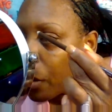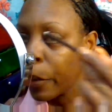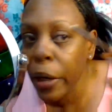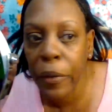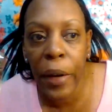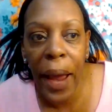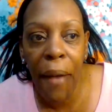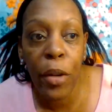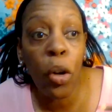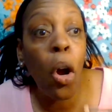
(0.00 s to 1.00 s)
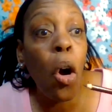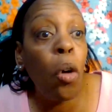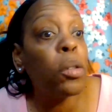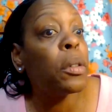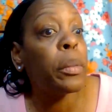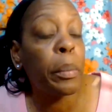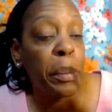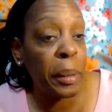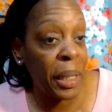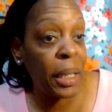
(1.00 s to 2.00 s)
but if you have your own
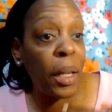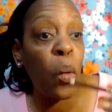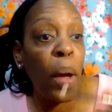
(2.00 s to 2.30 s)
particularly